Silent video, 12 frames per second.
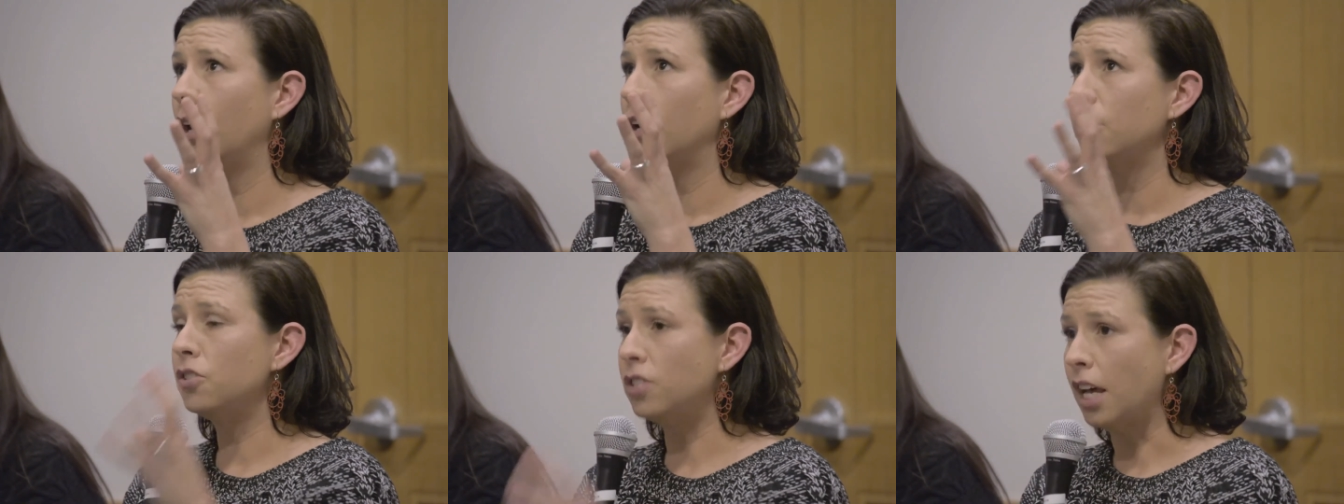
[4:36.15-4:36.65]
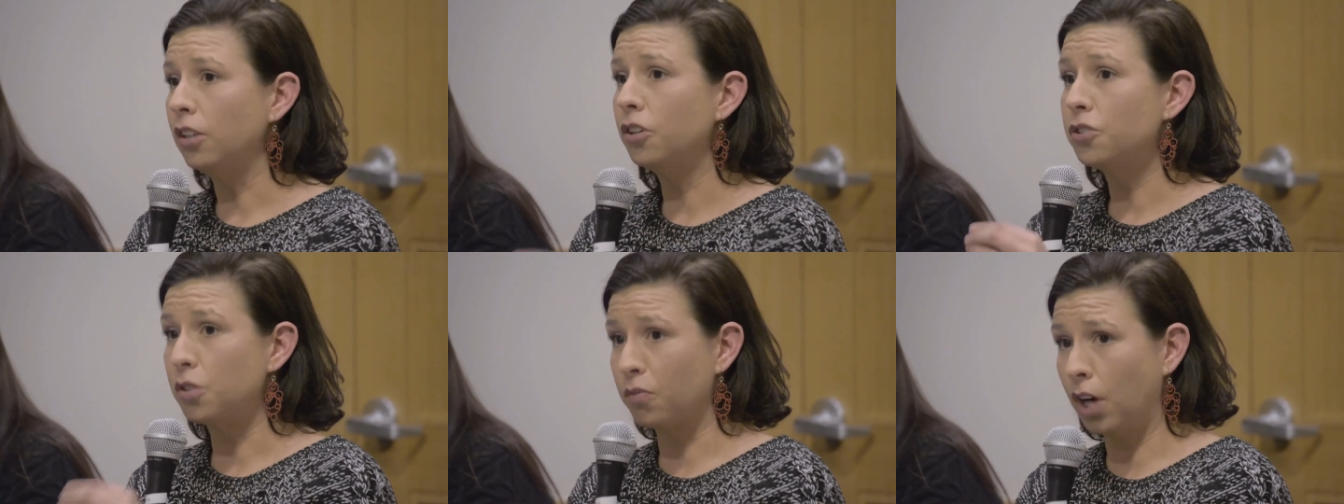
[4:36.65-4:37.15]

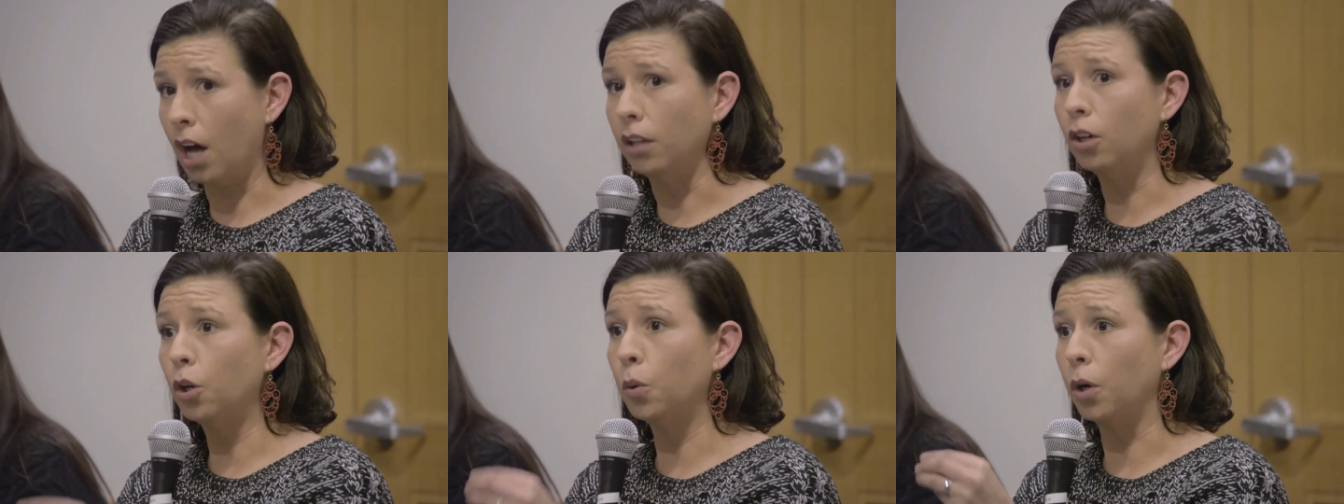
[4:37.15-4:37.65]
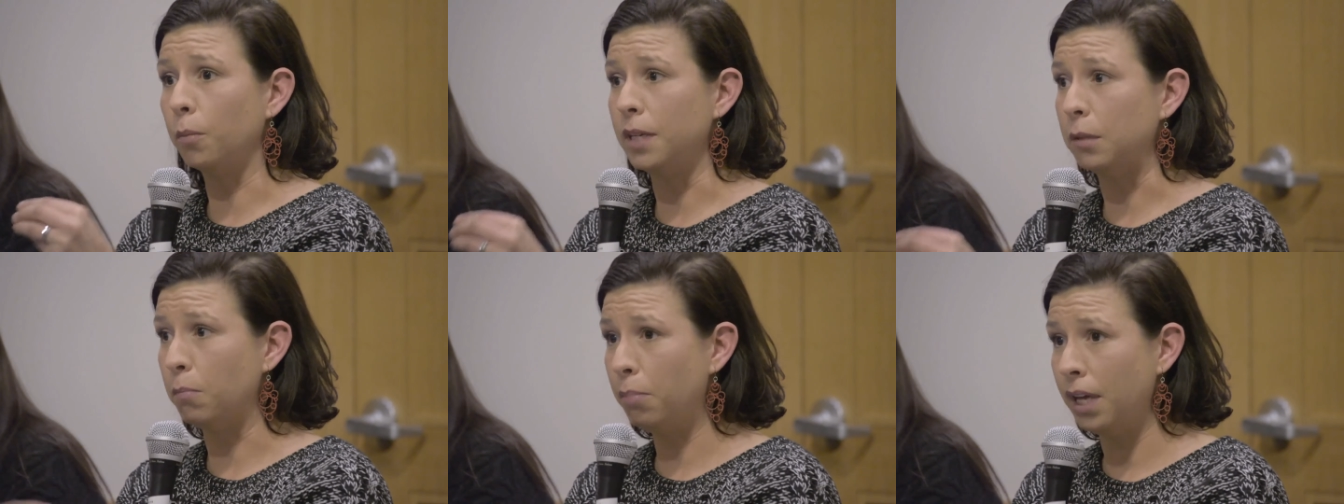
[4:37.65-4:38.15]
settlers of color who are
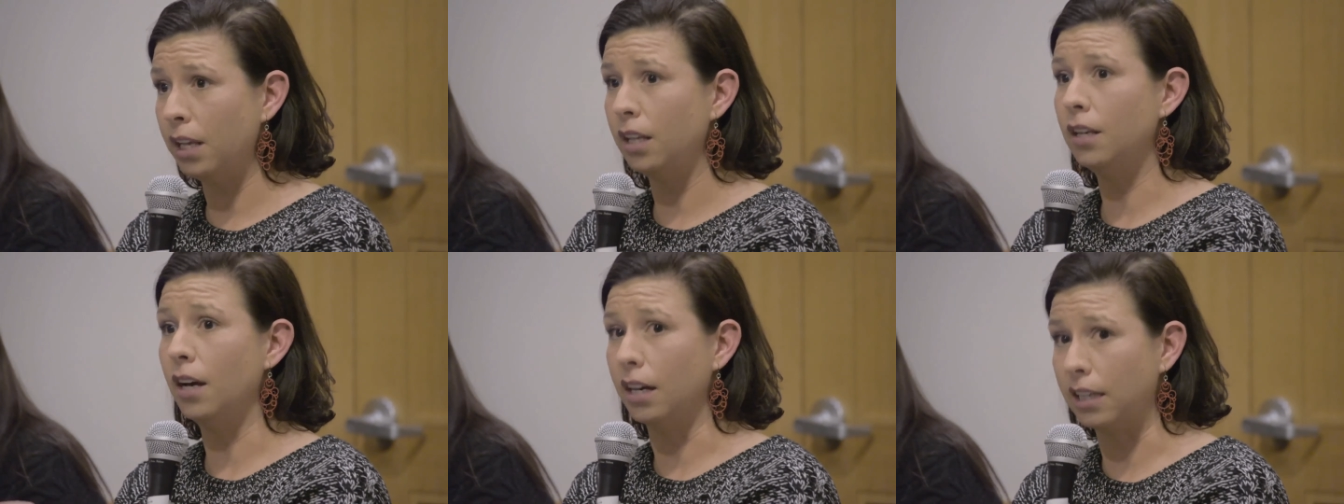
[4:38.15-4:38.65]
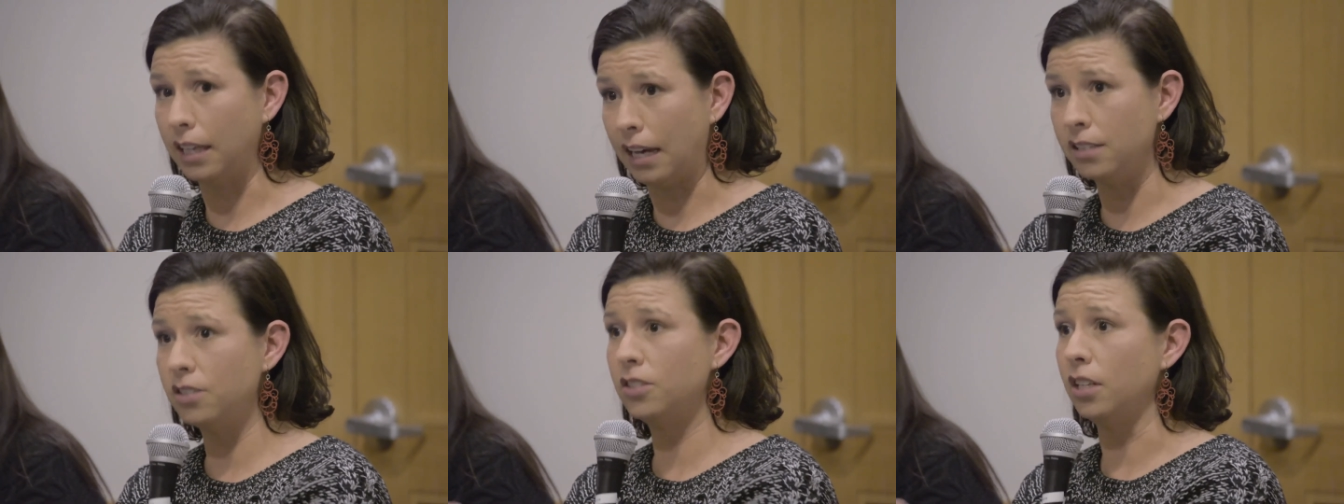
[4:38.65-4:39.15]
being pitted
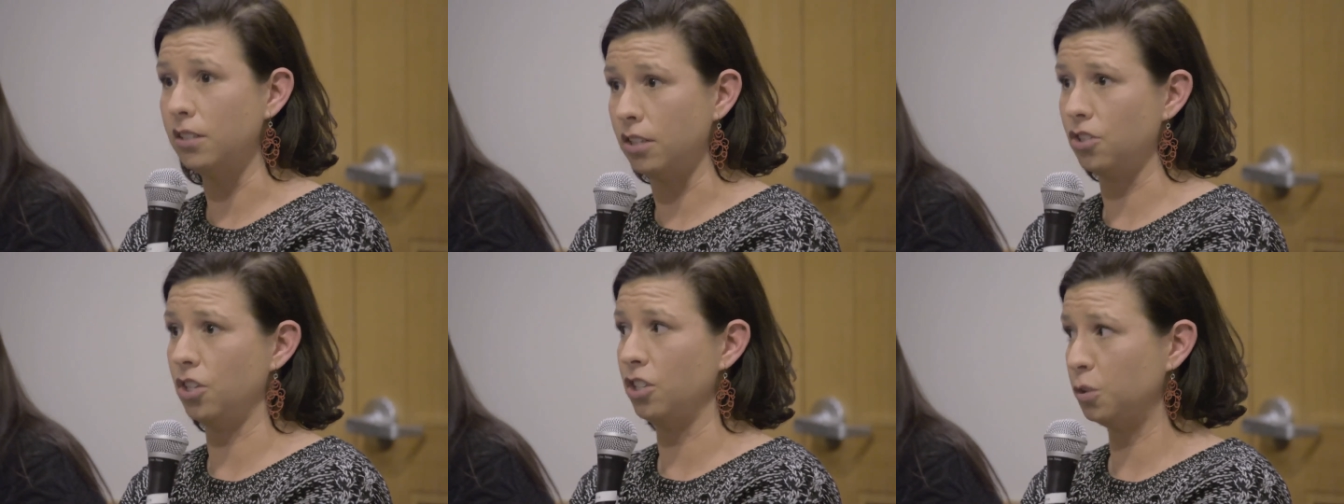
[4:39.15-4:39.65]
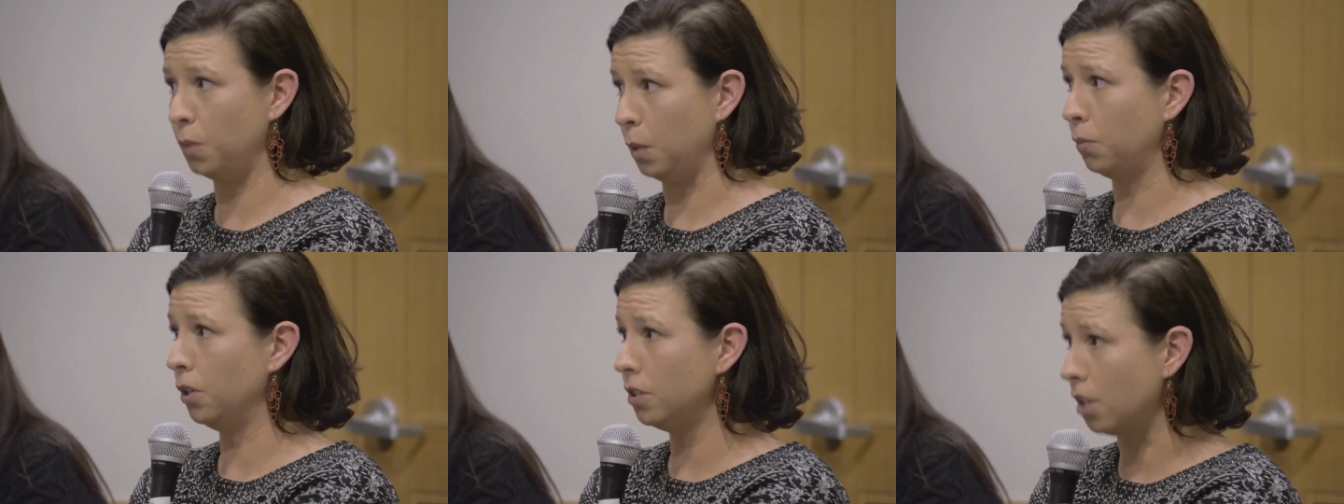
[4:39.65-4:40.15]
against indigenous
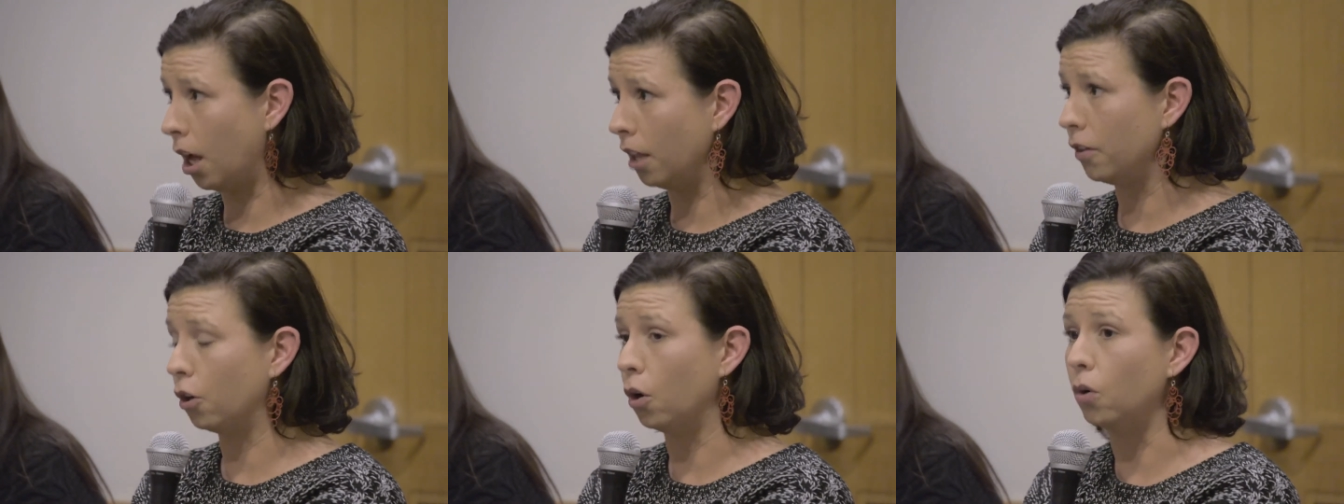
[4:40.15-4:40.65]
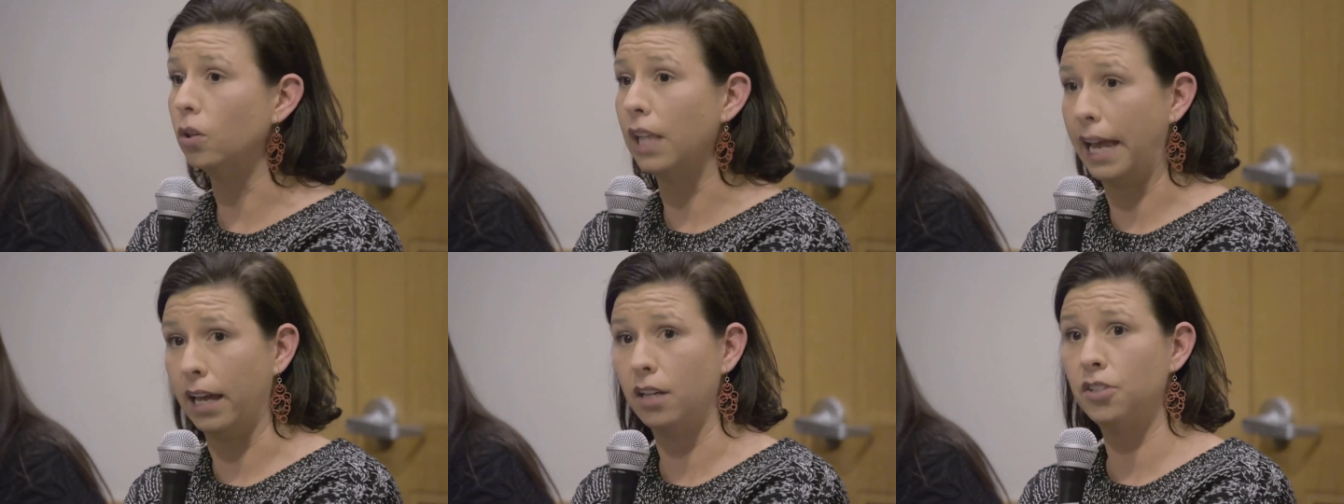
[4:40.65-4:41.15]
peoples on their own
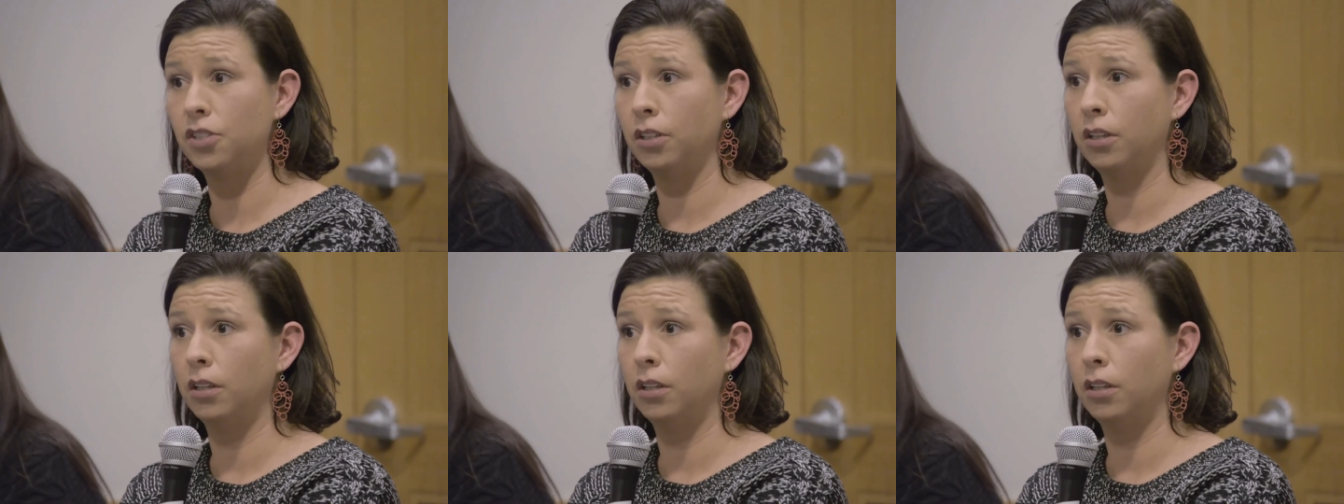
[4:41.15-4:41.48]
land.